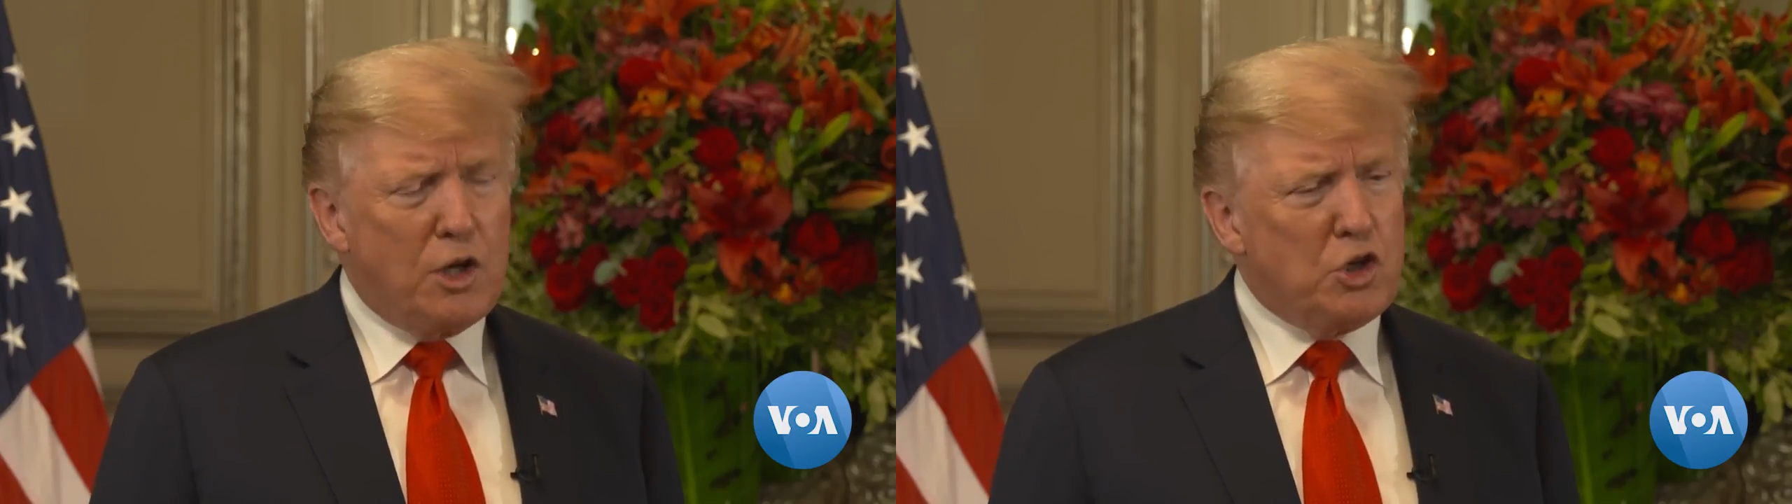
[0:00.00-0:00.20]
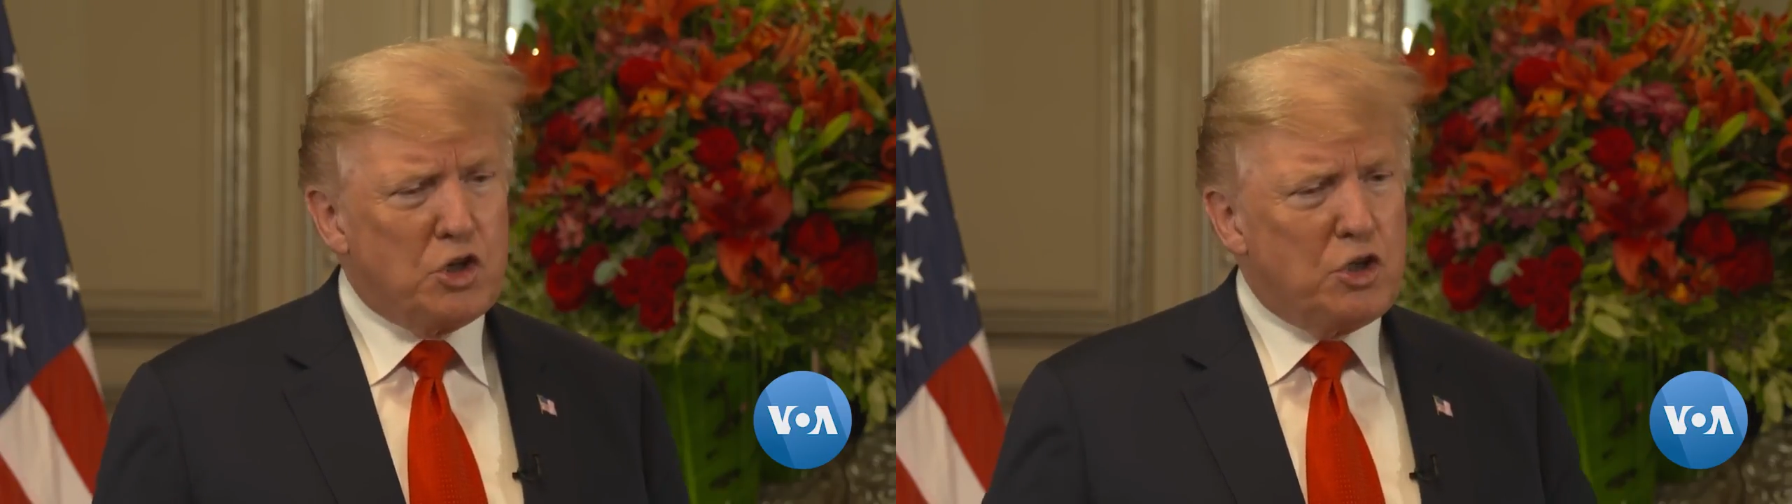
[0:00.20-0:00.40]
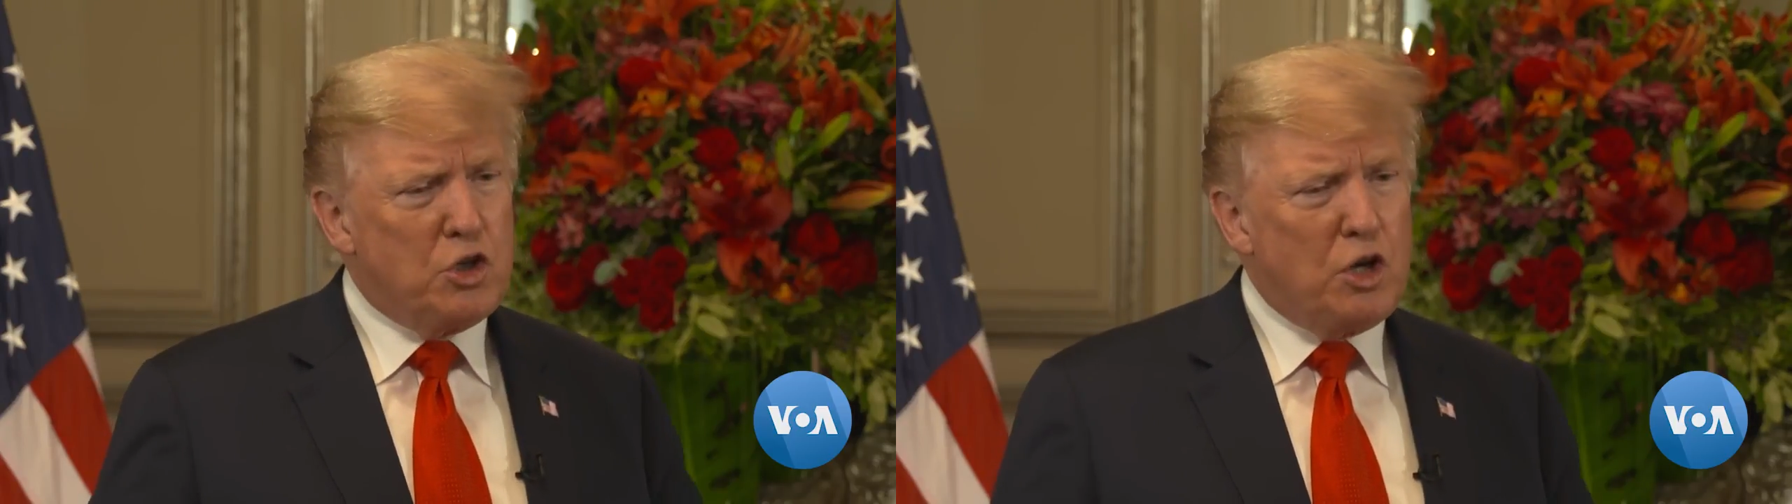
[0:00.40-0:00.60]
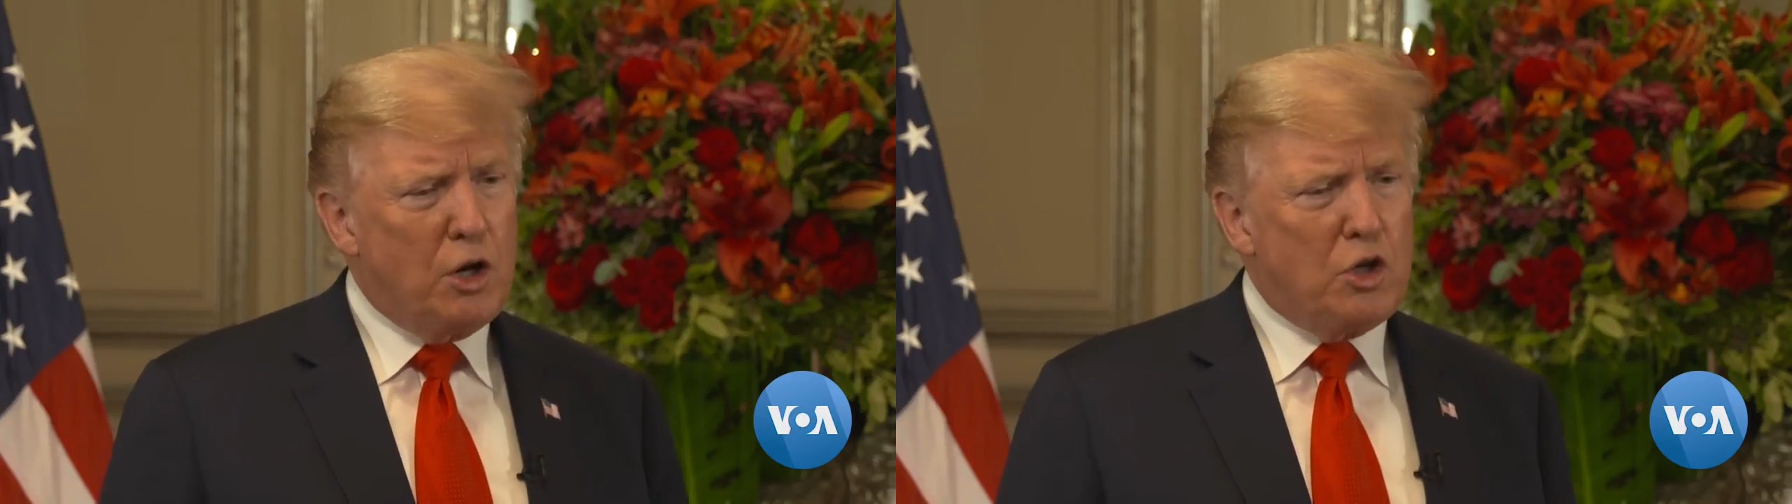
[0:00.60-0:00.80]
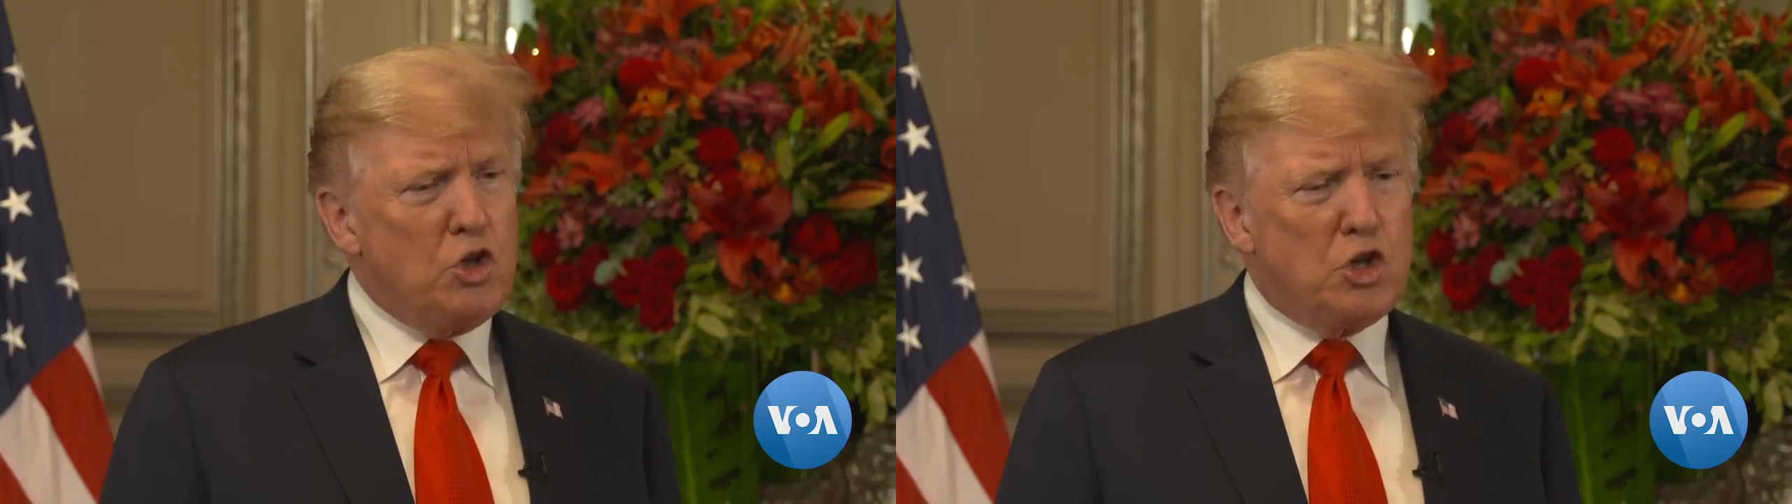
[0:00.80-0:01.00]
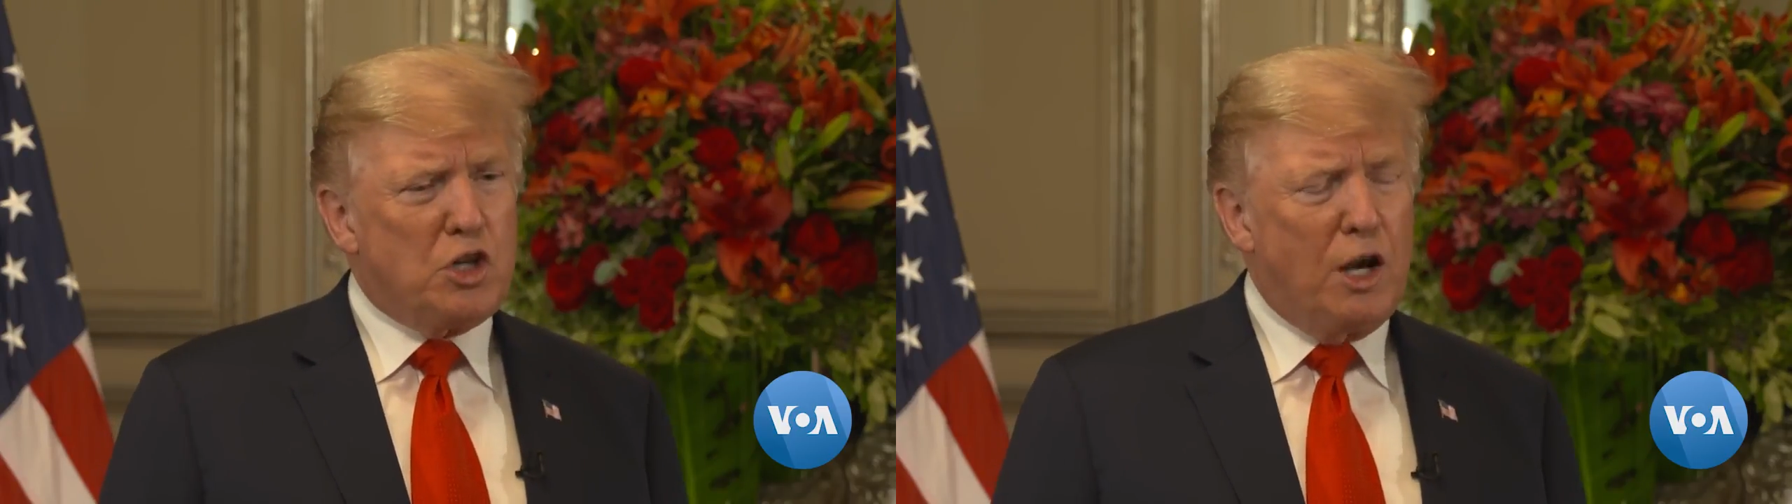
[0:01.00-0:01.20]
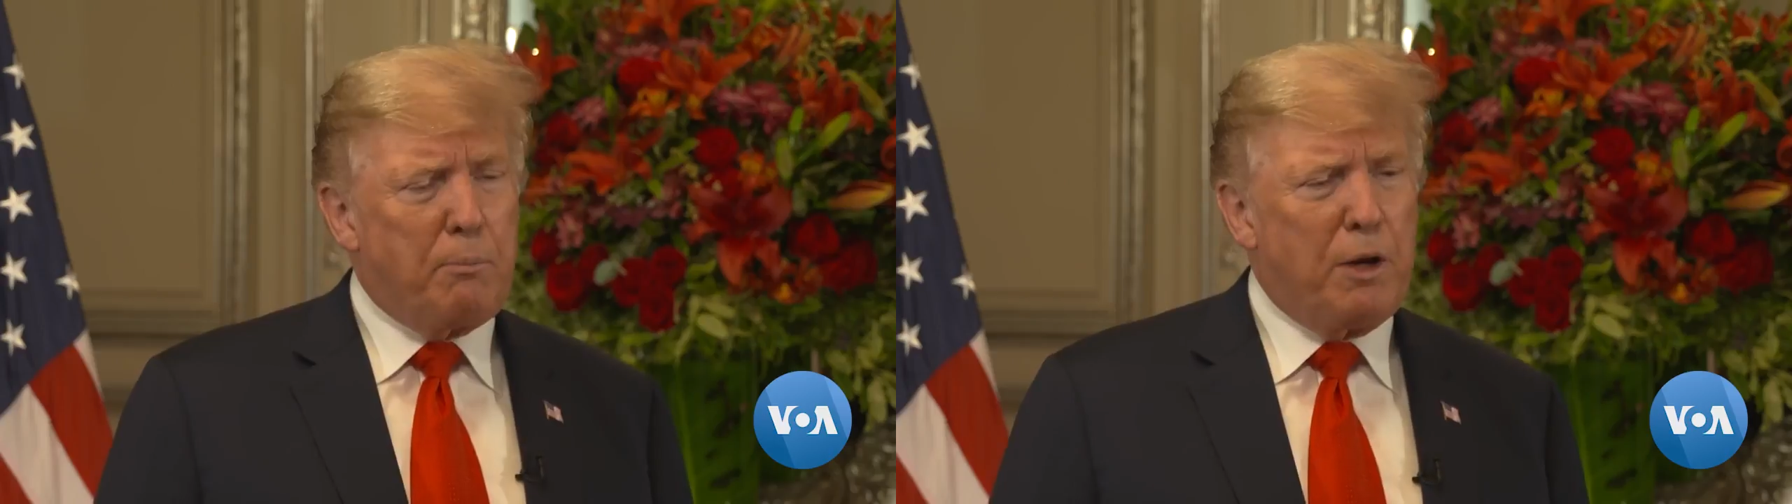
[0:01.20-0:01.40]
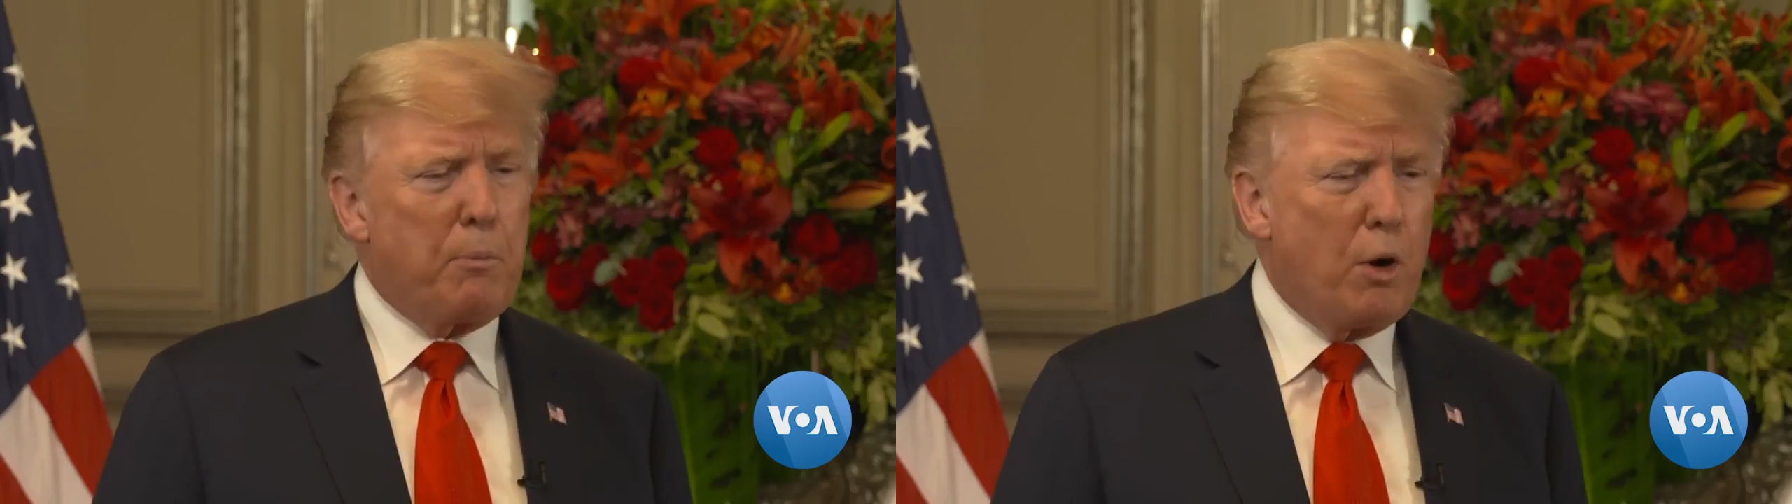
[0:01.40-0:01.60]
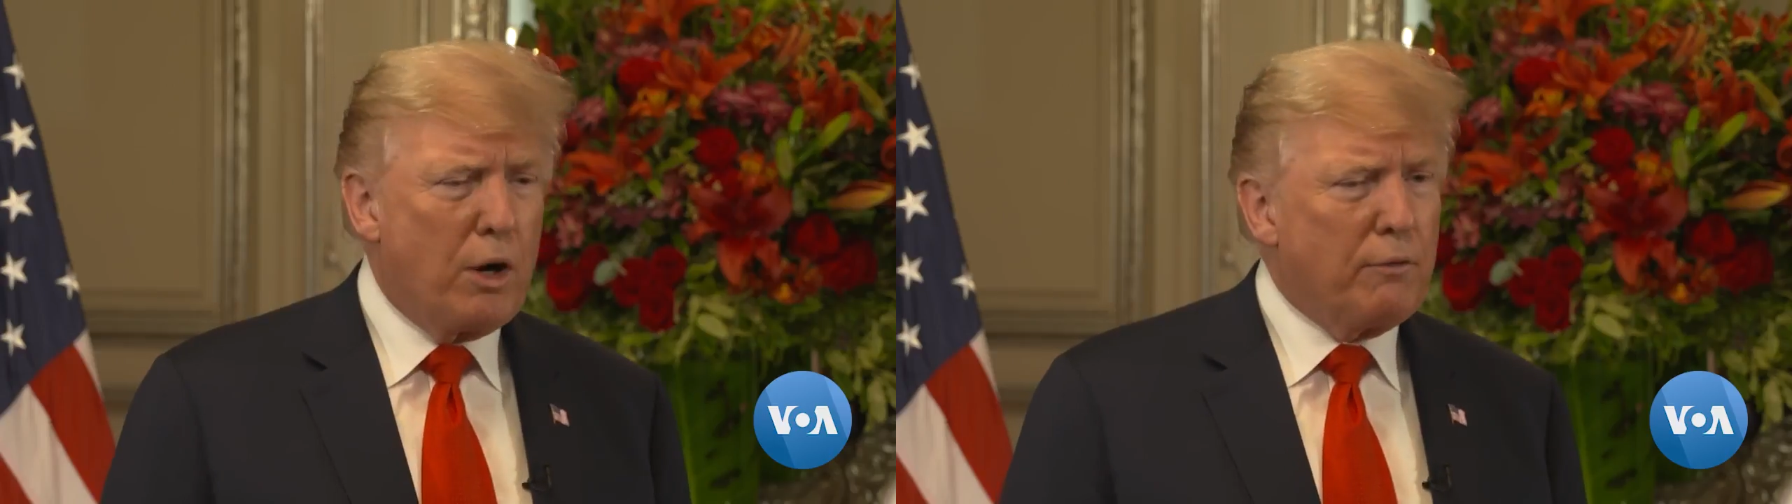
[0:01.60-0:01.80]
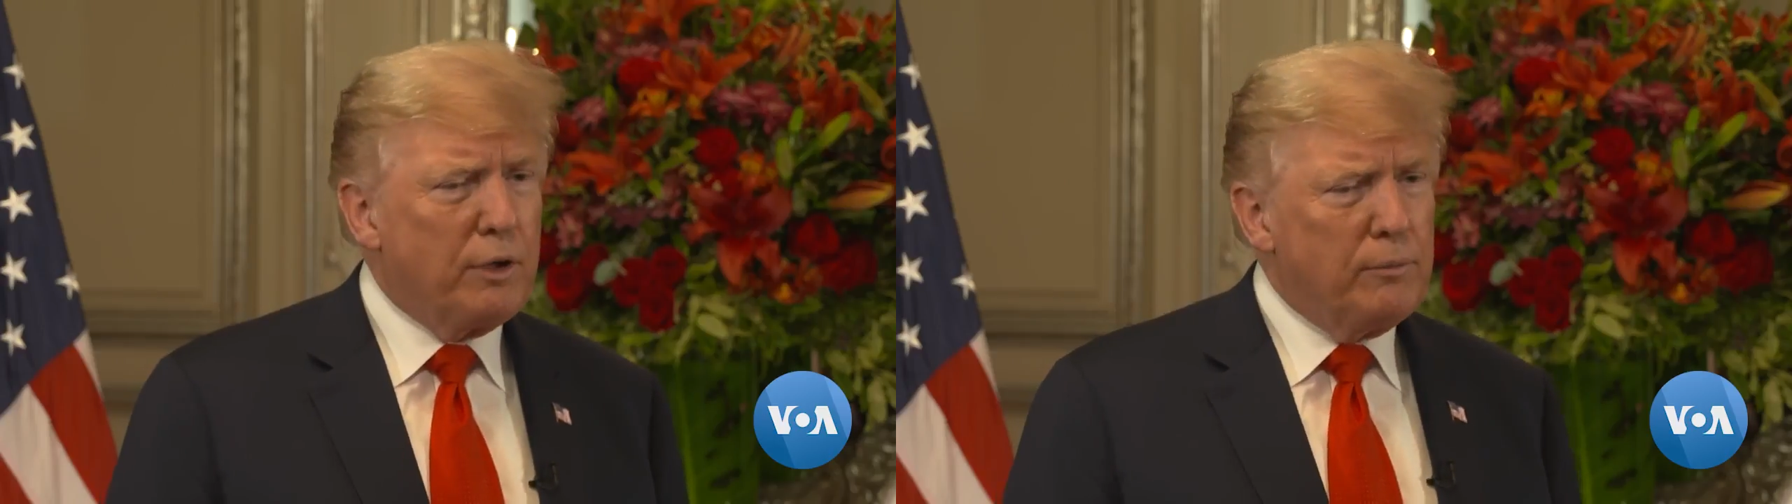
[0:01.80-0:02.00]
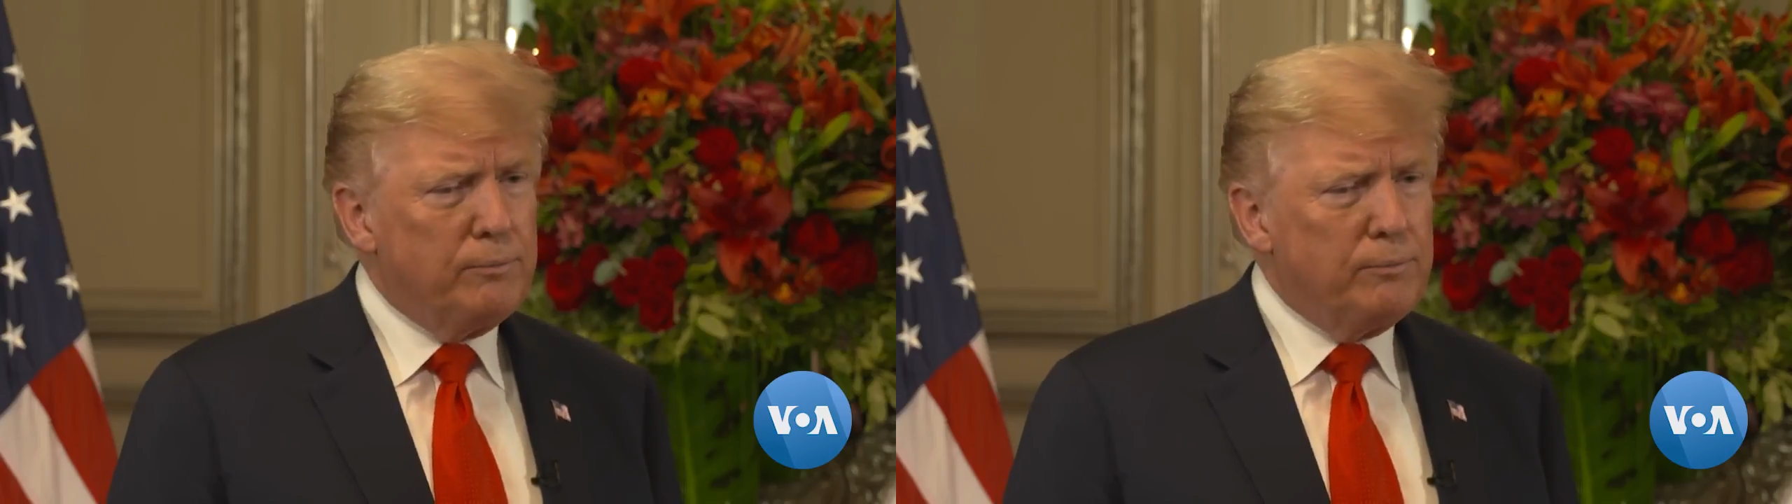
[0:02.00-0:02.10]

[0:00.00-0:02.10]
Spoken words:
just can't be a part of it.